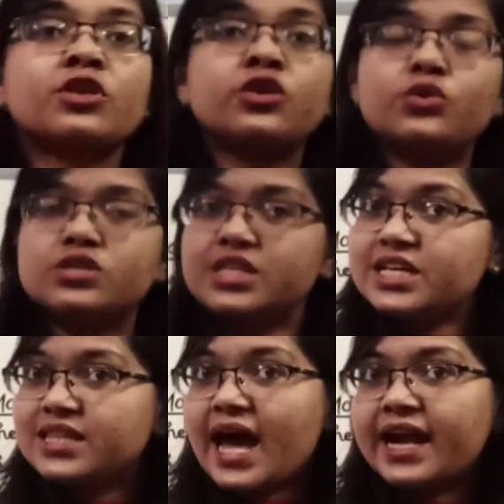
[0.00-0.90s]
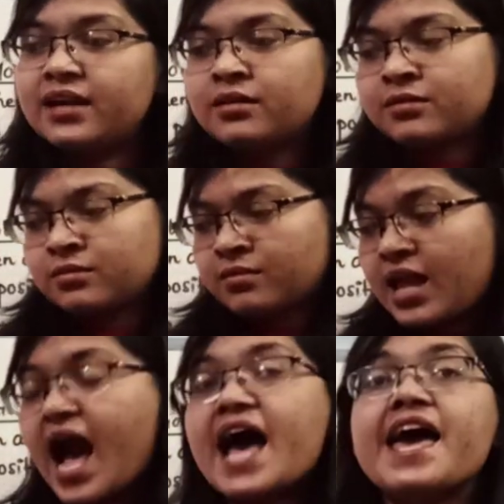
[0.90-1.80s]
You see that
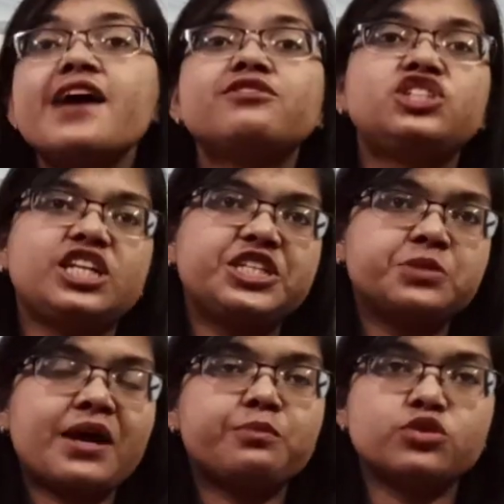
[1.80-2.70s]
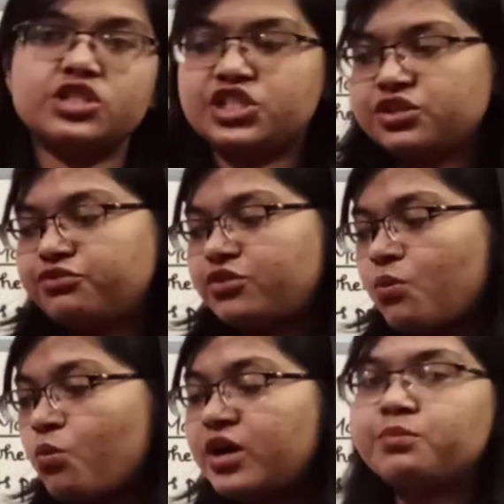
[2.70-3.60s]
I have changed my position
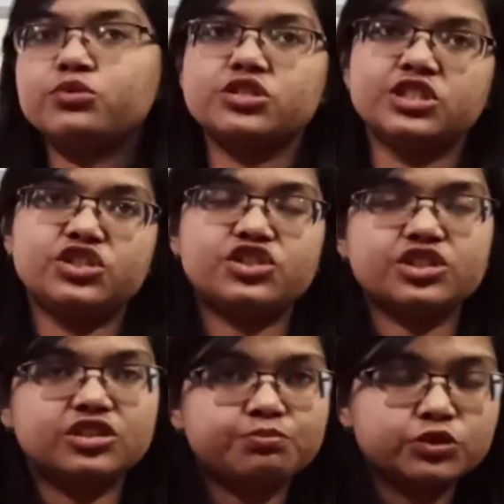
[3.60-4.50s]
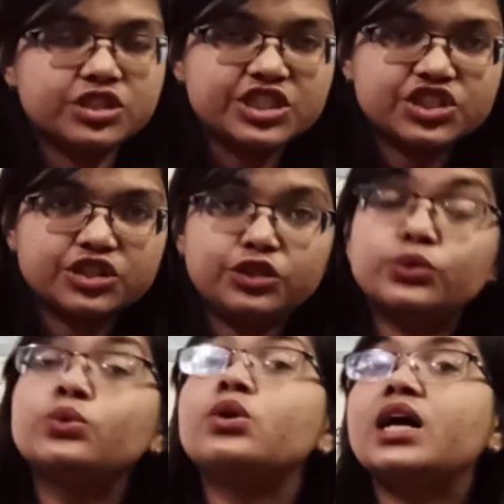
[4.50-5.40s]
from one position
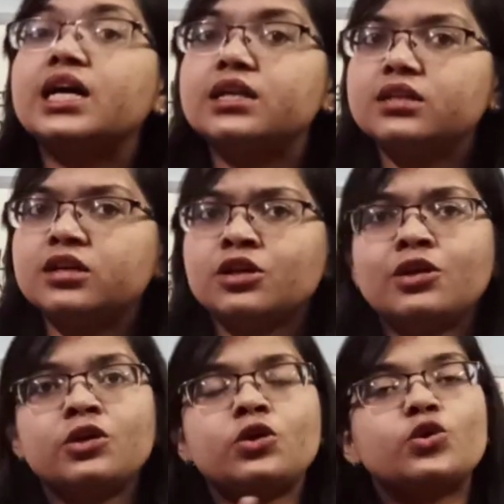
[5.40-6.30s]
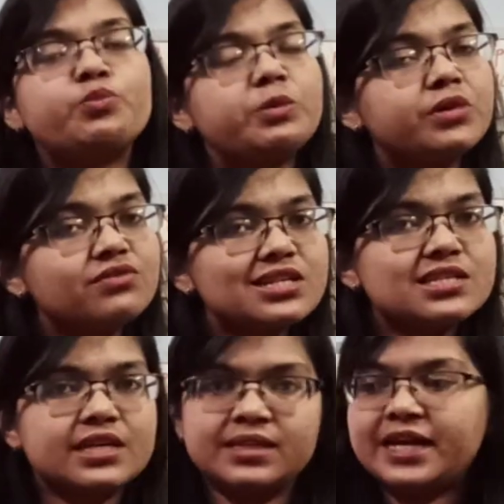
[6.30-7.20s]
to another. People will
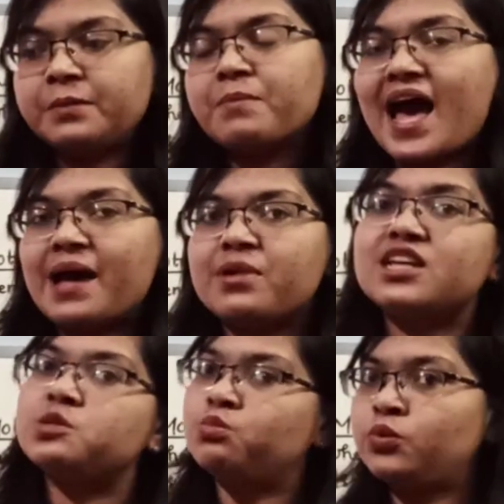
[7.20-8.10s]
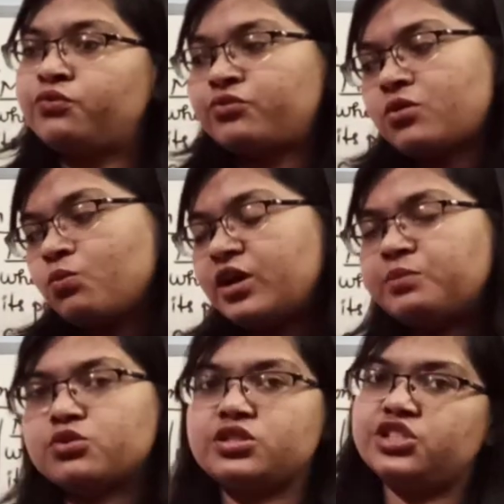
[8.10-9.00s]
say that ma'am has moved from one
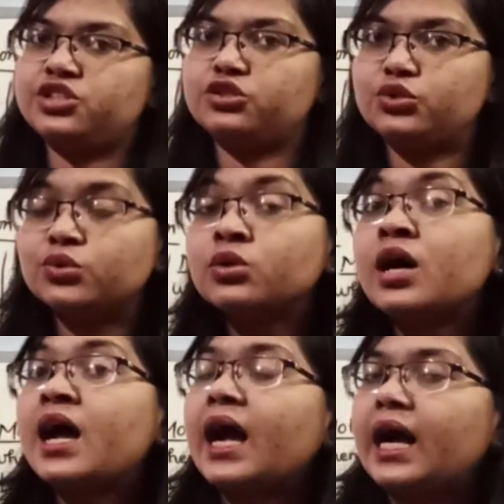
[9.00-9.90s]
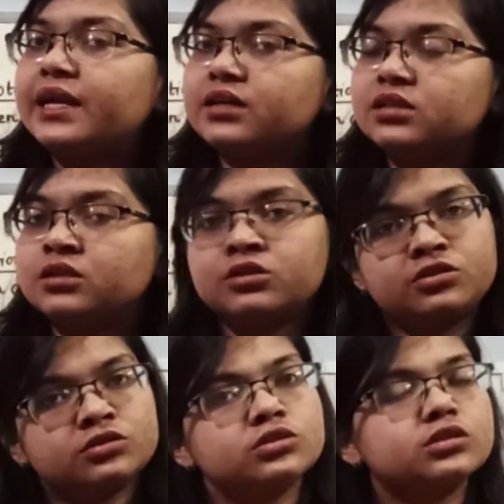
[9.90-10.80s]
position to another.
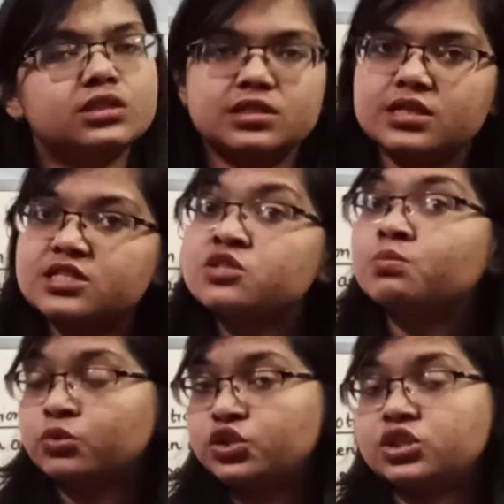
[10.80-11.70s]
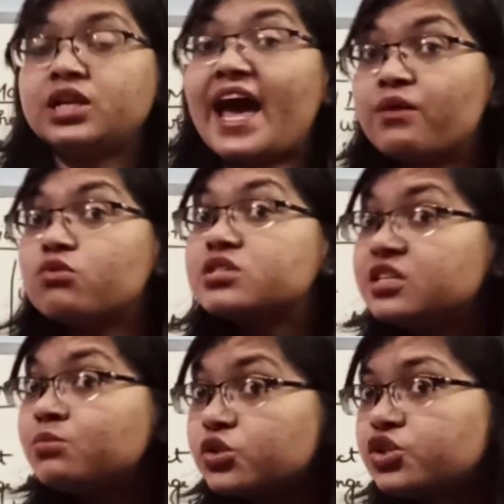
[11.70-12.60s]
So this is motion. I was
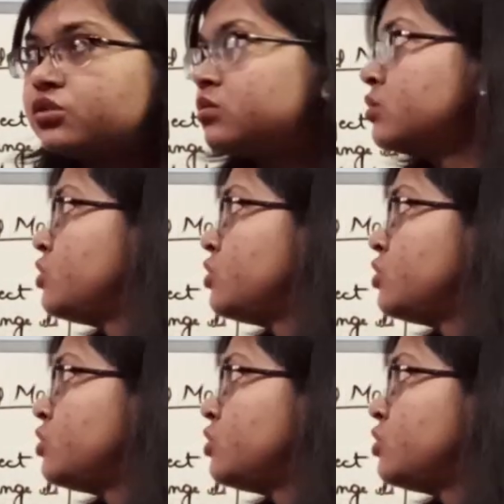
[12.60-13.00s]
in motion.